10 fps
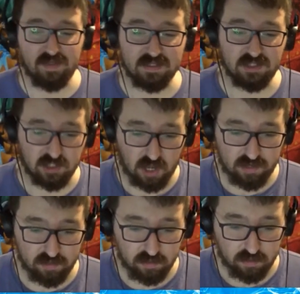get this
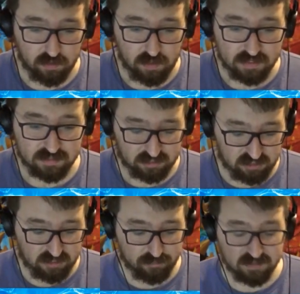done as I
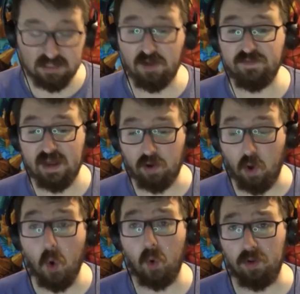yeet myself down
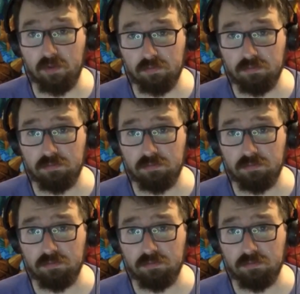a hole.